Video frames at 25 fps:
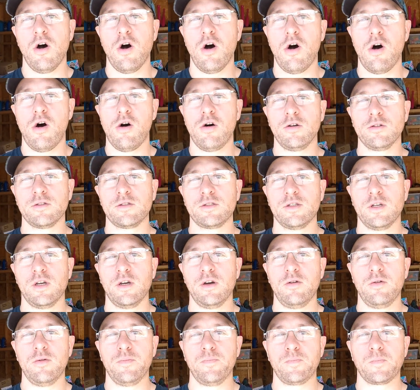
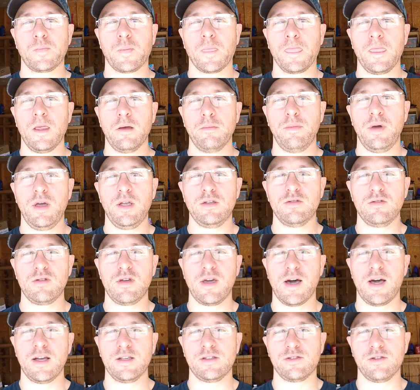Also, the baits you
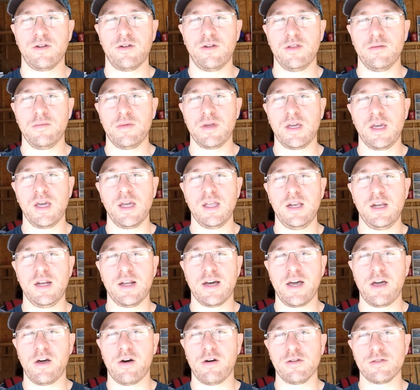guys saw in the beginning,
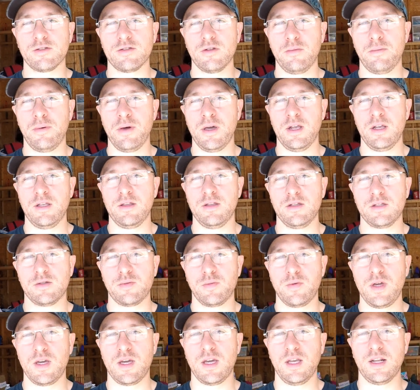I also painted this
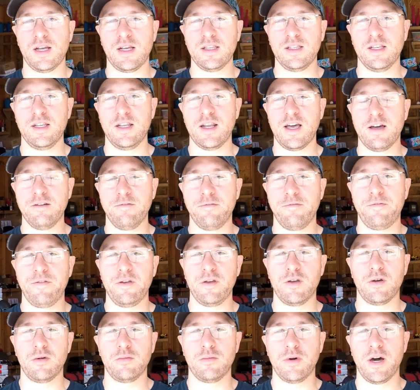weekend. I did not
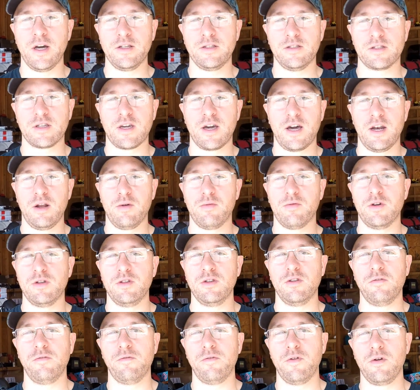film. I just kind of wanted
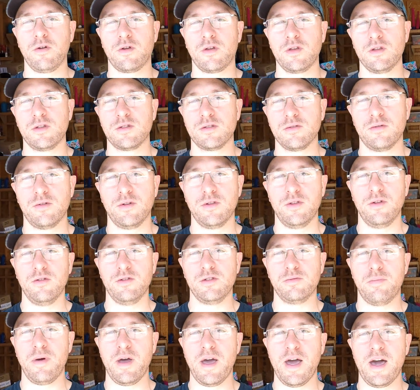to focus on
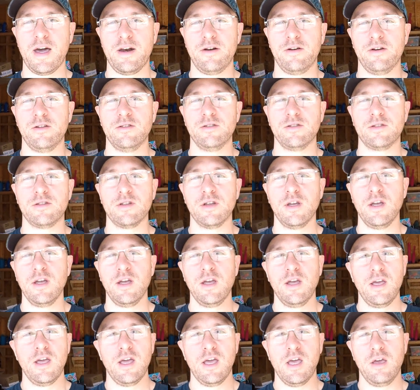those patterns.
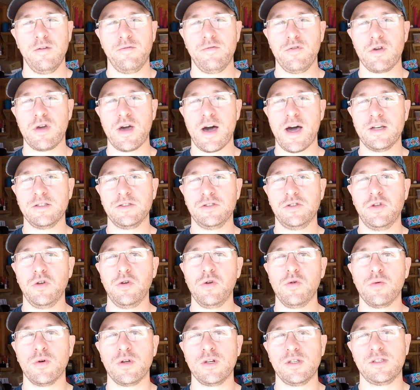If you guys
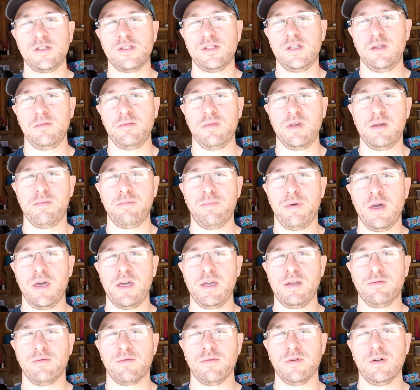do want to see me
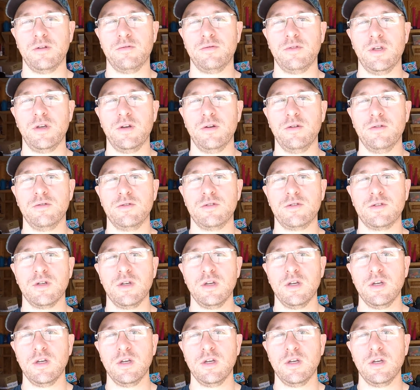paint one of those,